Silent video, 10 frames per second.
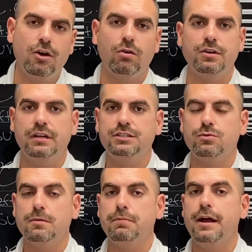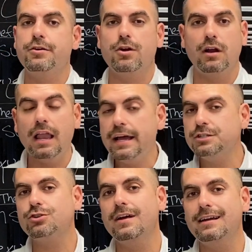or you need to repair your
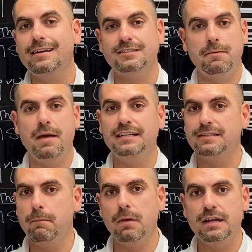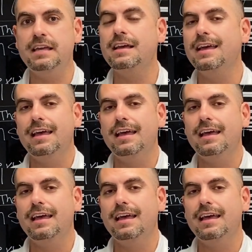client's credit to make some money.